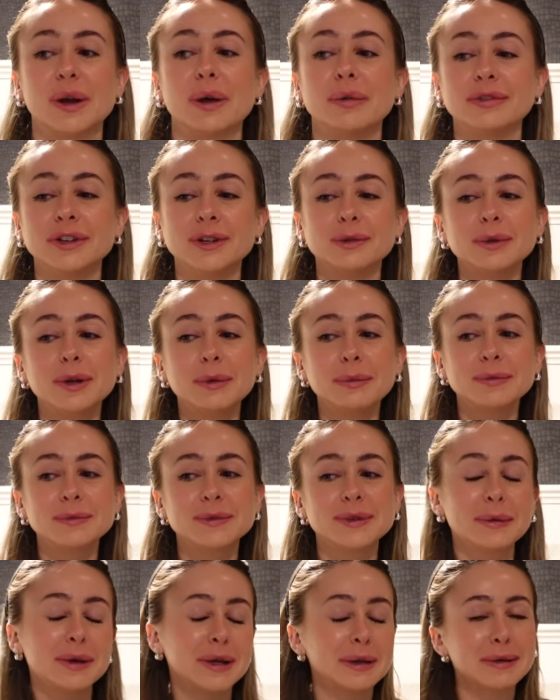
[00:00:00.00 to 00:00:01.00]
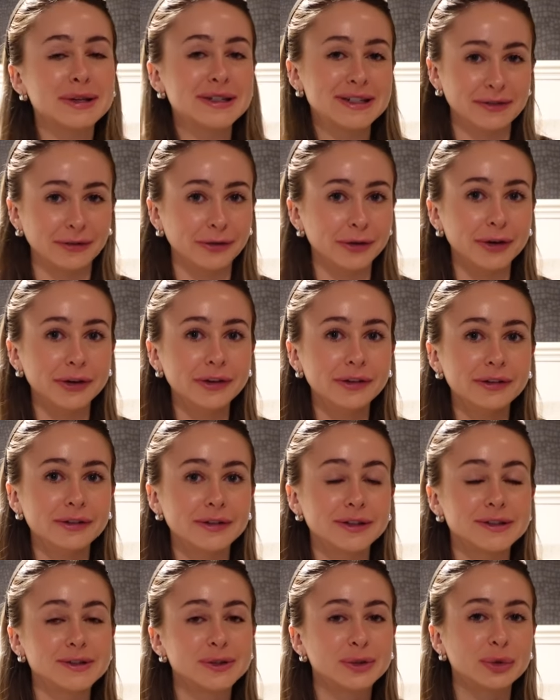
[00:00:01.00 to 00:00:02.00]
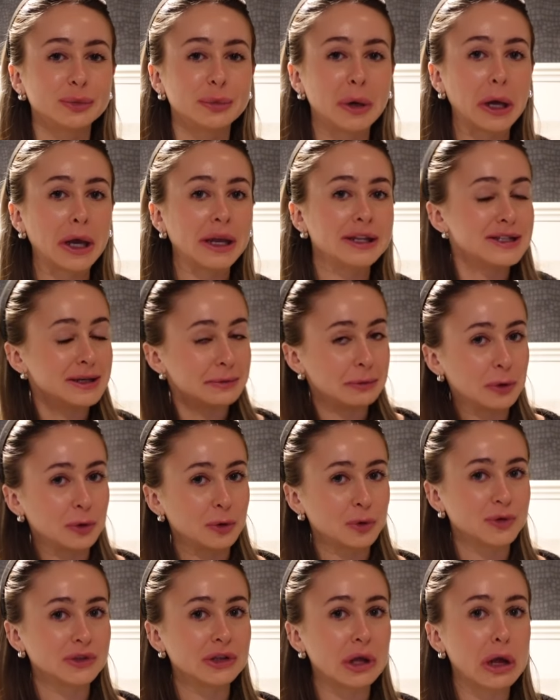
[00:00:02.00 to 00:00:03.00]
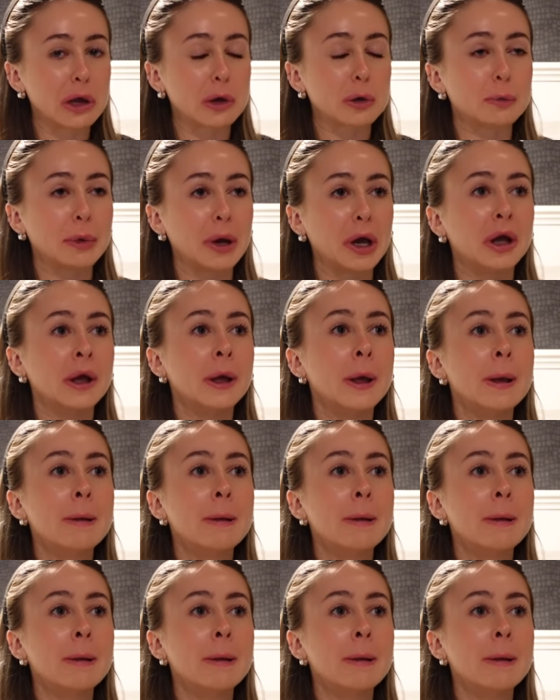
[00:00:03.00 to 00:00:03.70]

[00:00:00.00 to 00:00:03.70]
I'm filming something a bit different that's not my typical style but